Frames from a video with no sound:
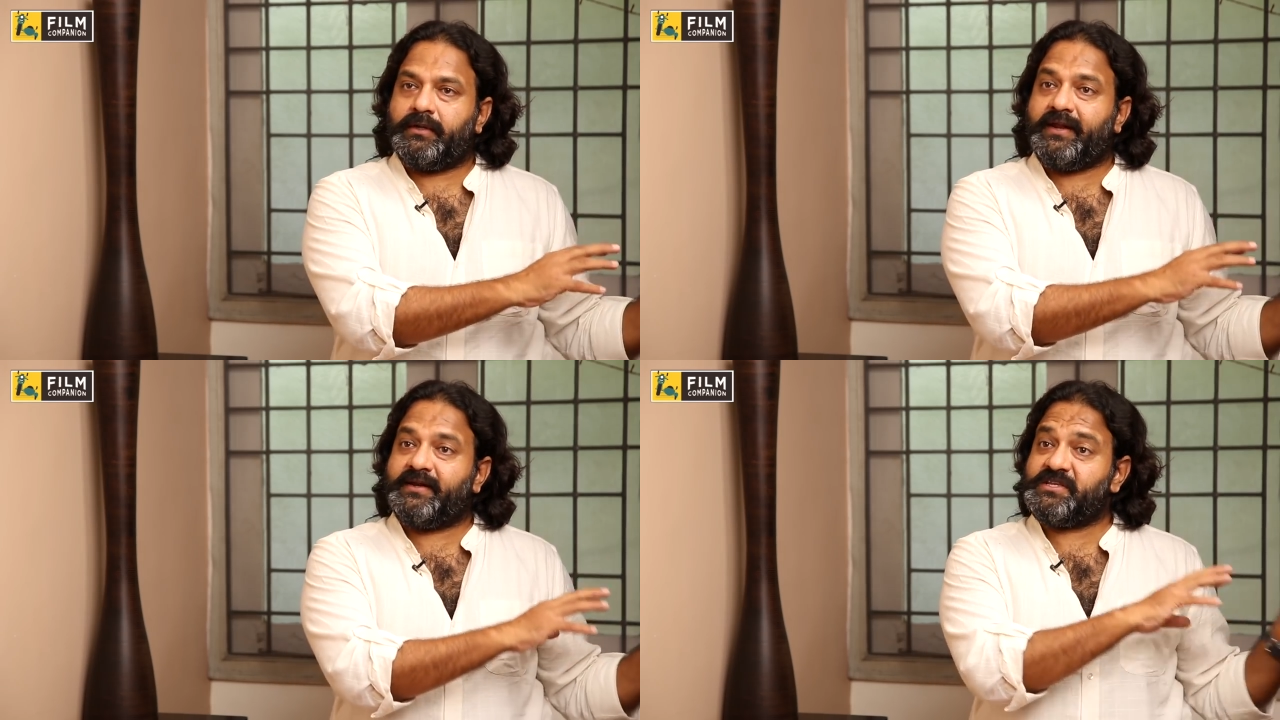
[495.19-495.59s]

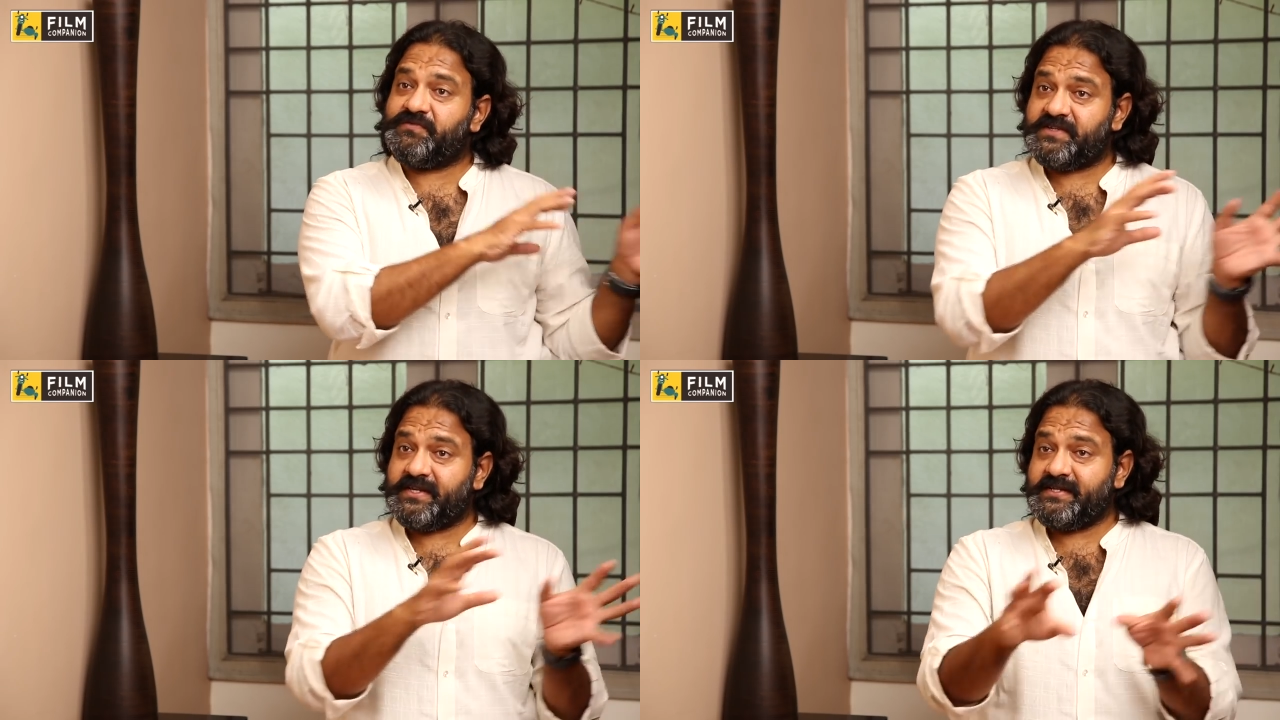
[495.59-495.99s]
director's
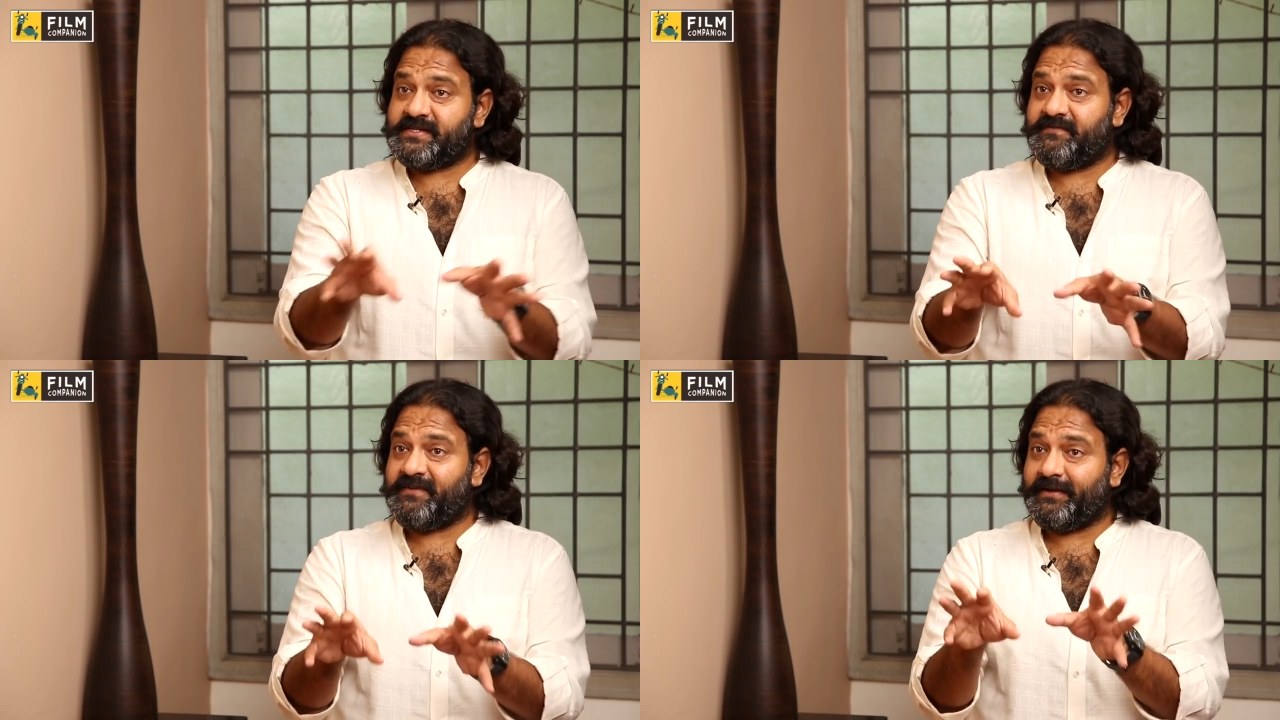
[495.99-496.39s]
vision
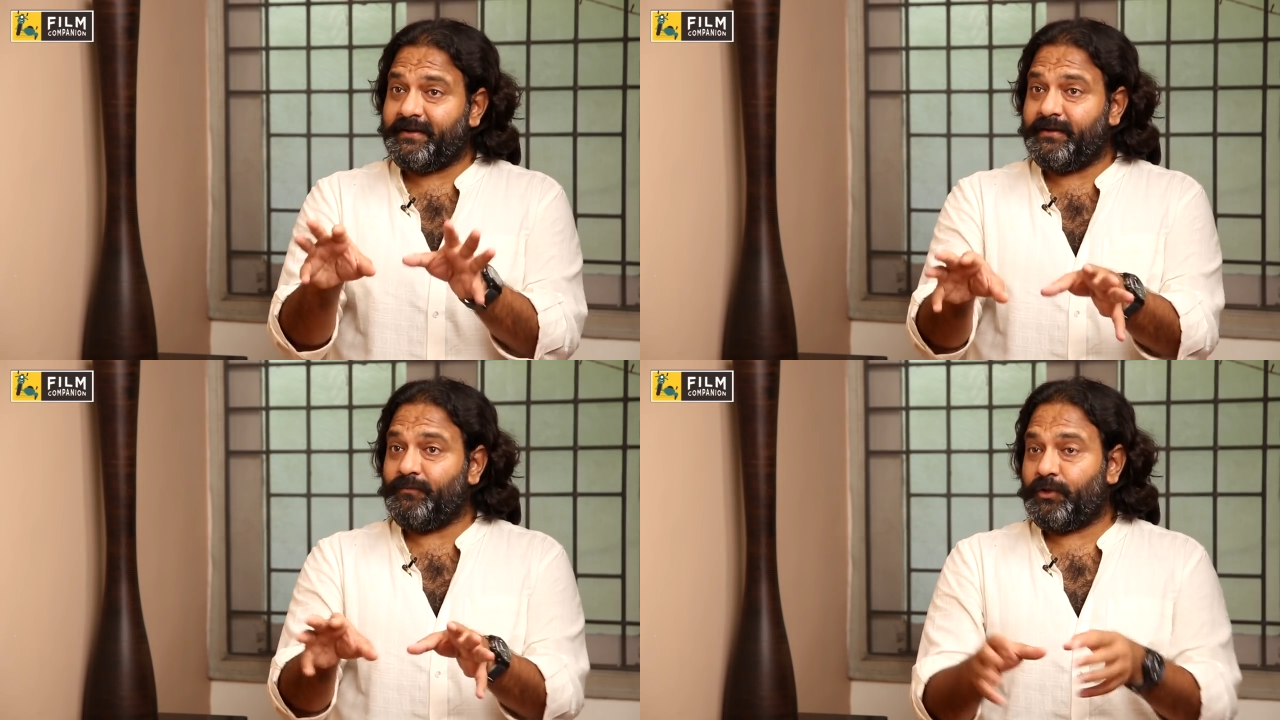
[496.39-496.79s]
is
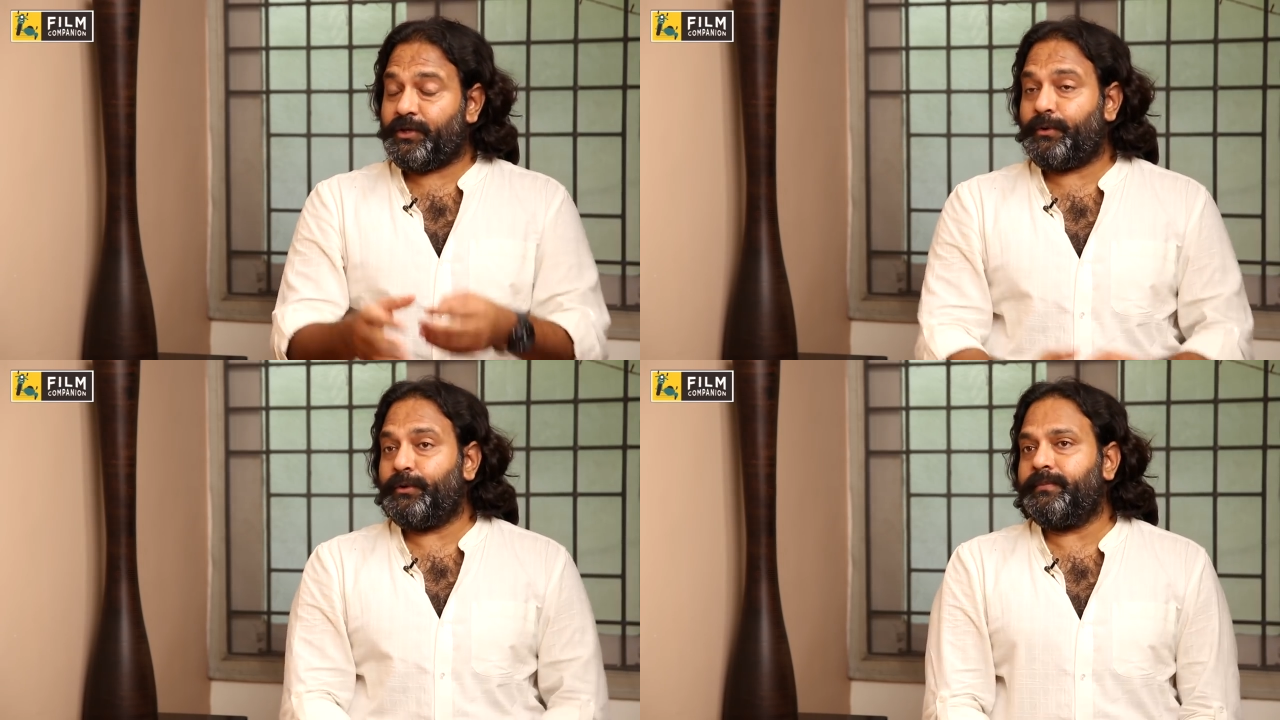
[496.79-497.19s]
reflected in what
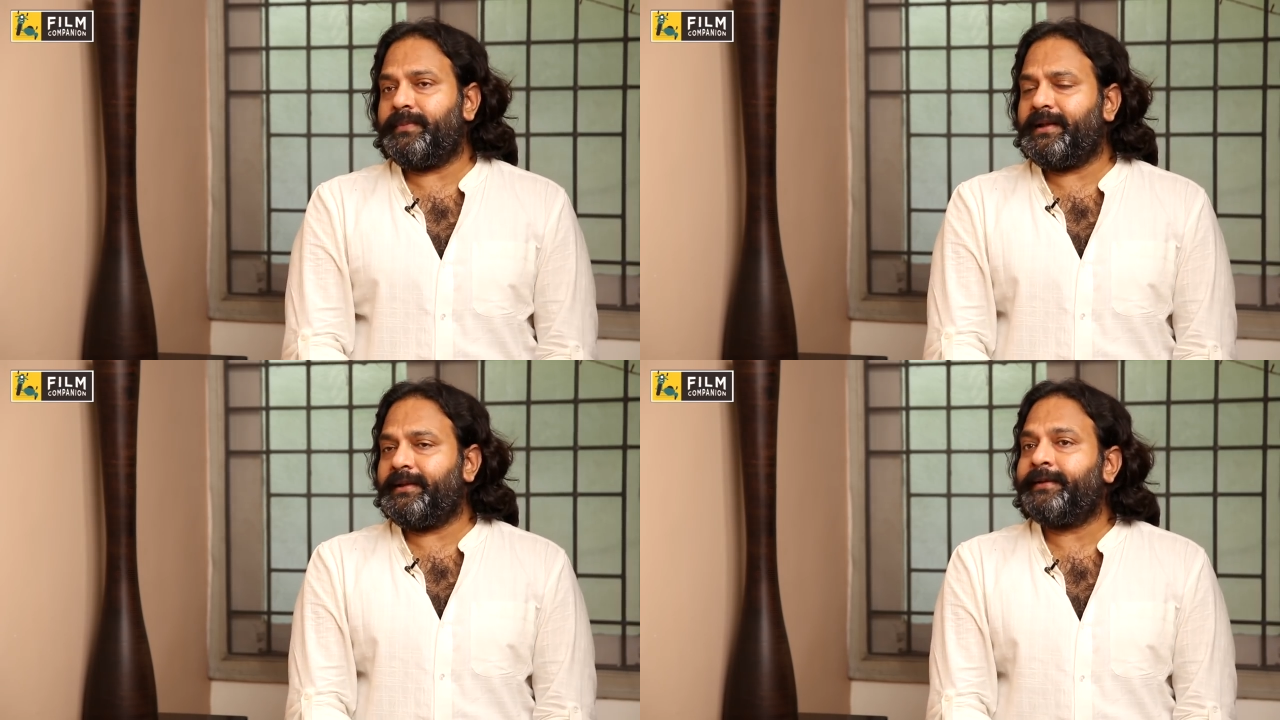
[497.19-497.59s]
you're going to
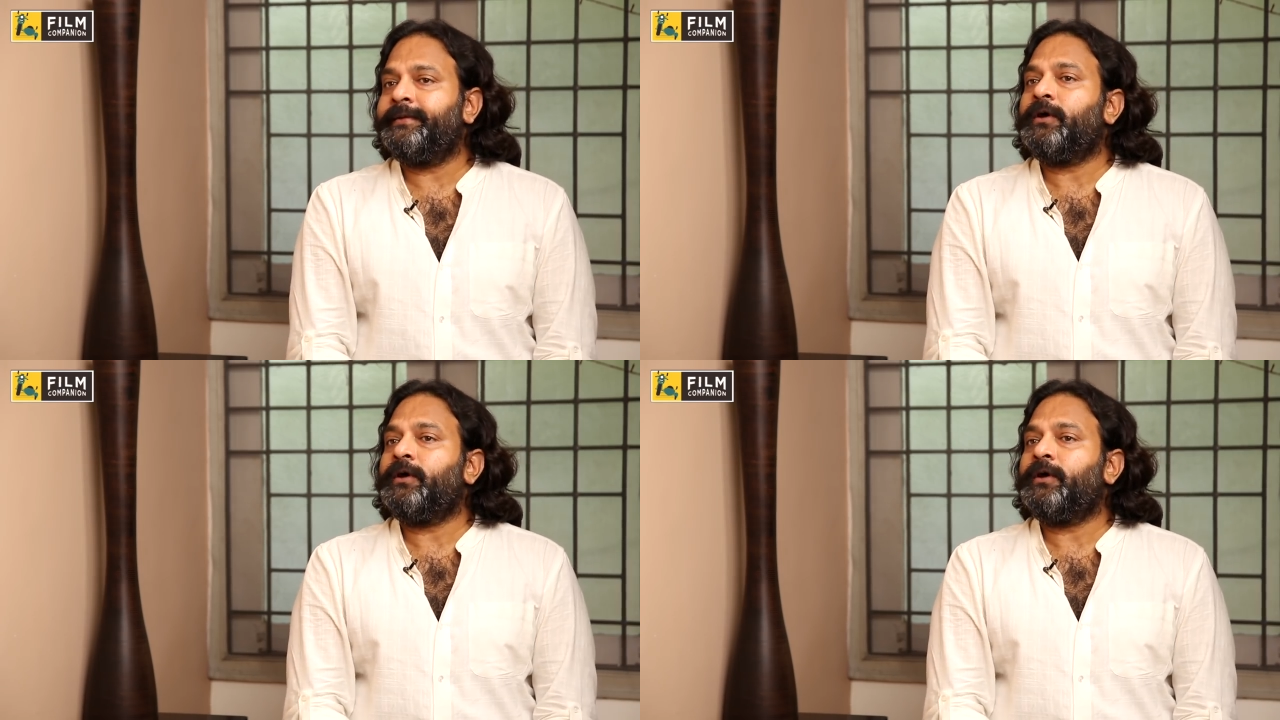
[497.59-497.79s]
build